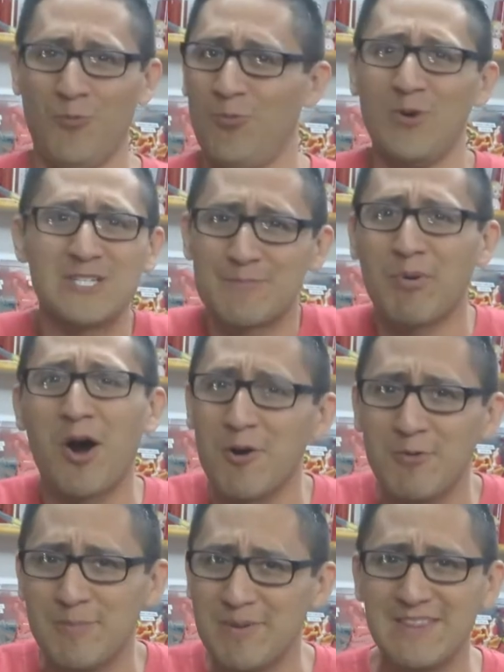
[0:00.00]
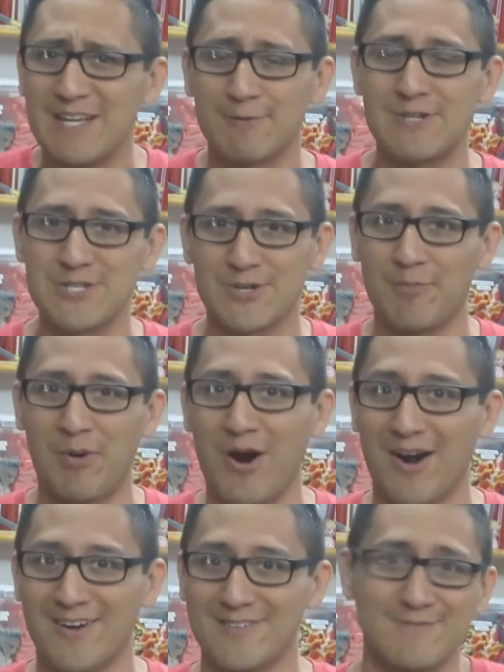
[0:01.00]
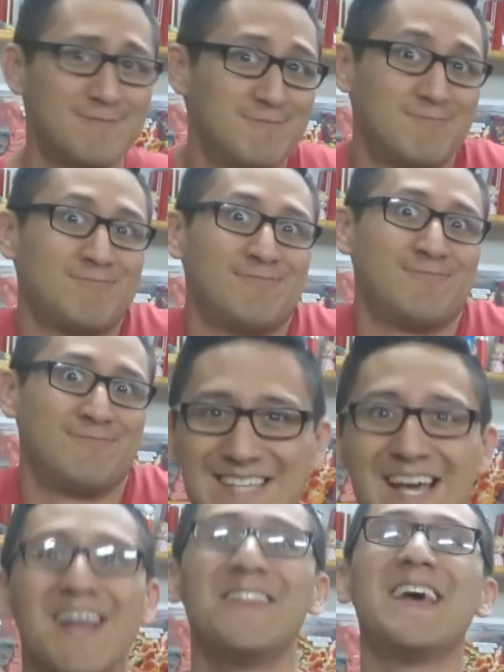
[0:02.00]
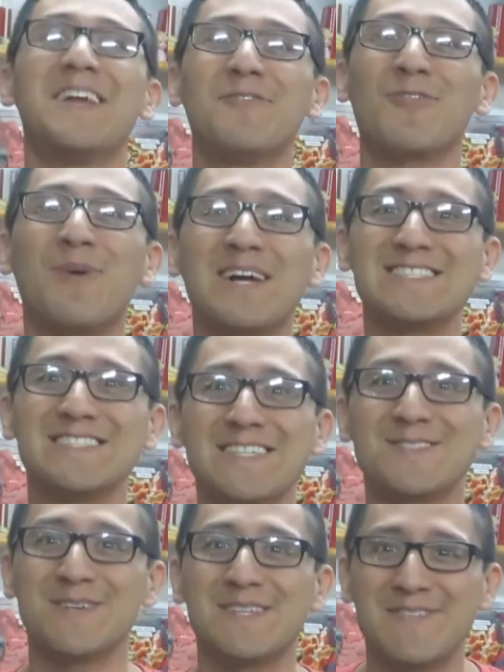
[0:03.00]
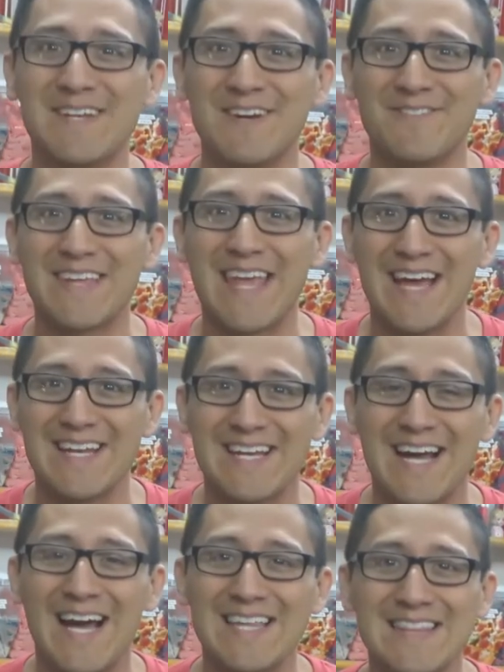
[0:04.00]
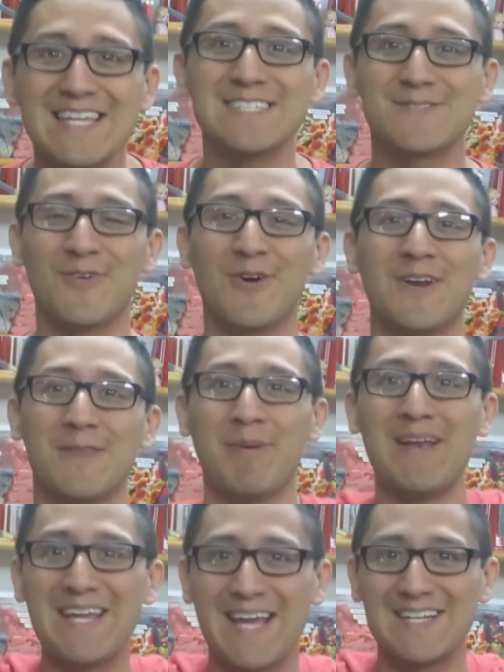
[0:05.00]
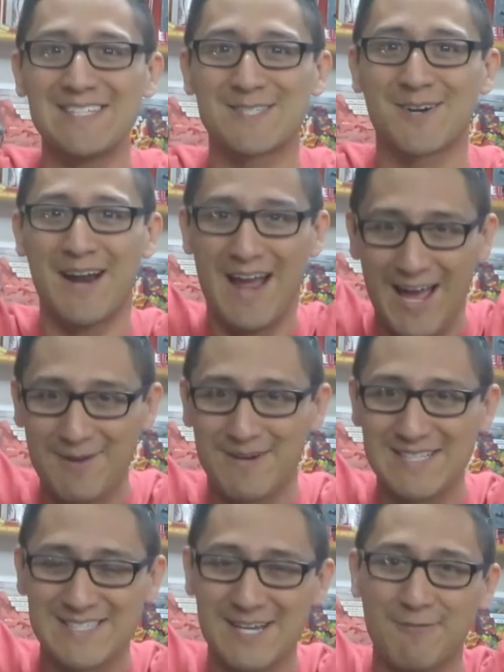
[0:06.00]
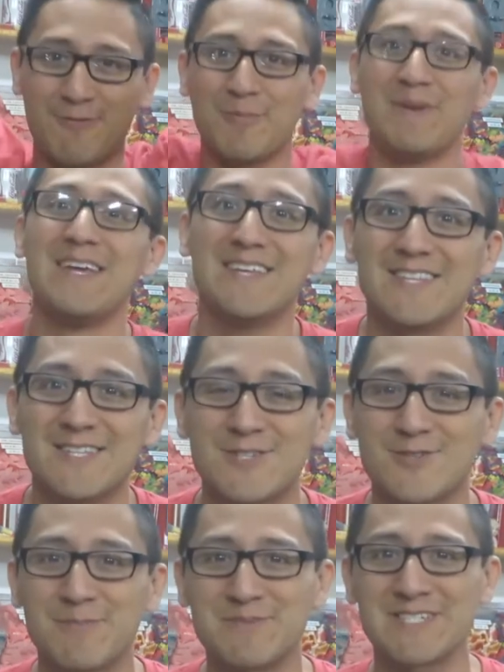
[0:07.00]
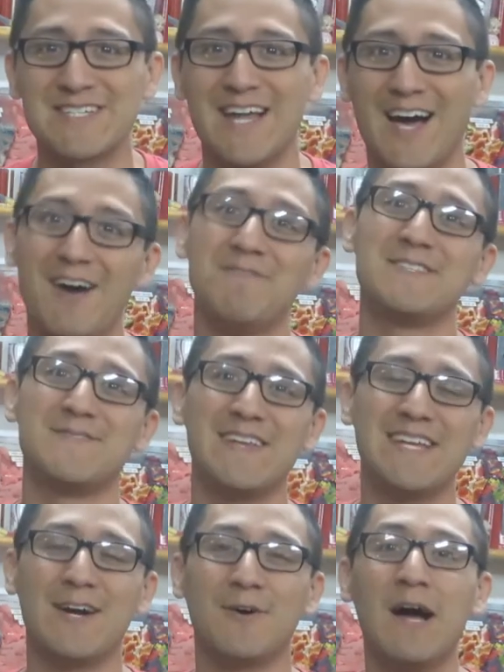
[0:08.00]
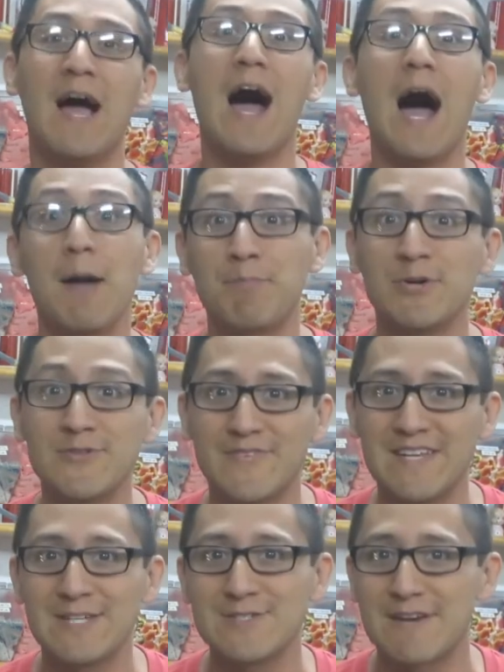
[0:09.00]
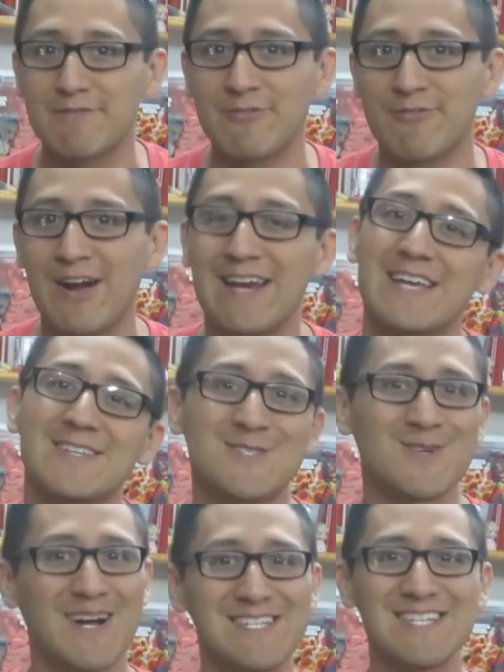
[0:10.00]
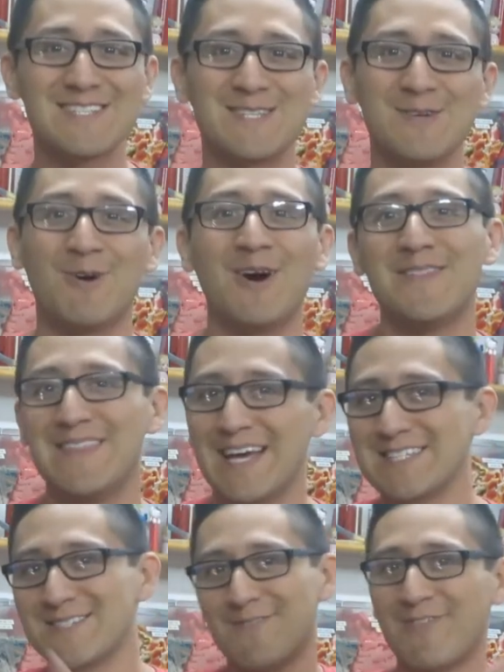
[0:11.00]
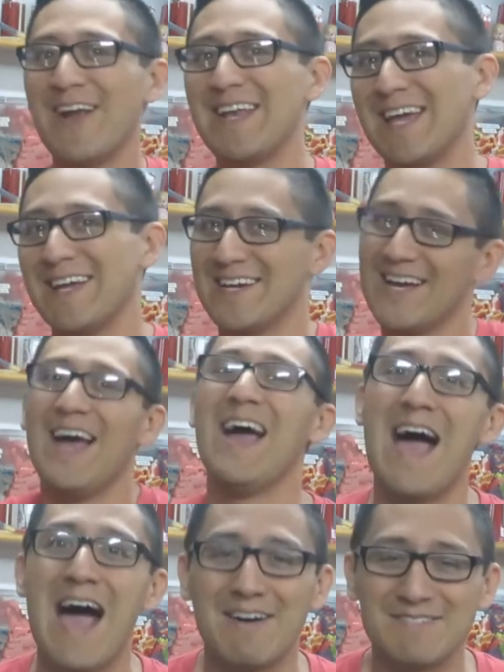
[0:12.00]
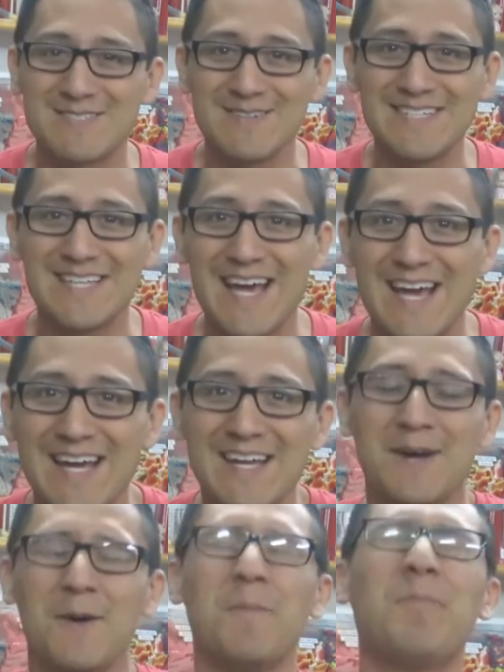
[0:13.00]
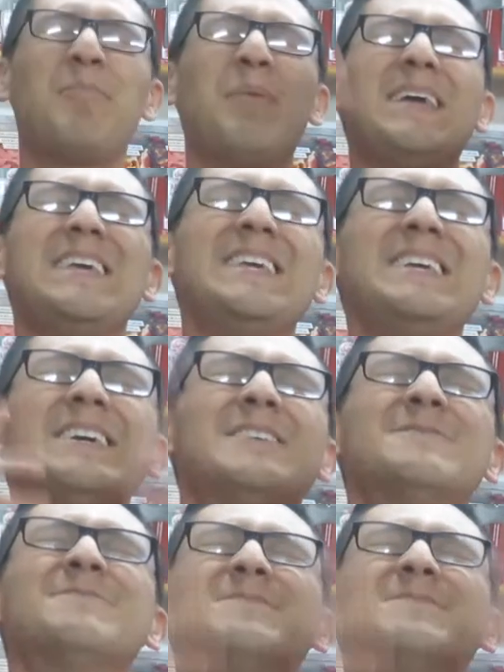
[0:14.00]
Which bar would be the original bar? Guys, thank you for watching this week's video of The Candy Guy. Links for the Penny Candy Store and myself will be in the description of this video. I post videos every Friday, so I shall see you all next Friday. Have a sweet day. Bye.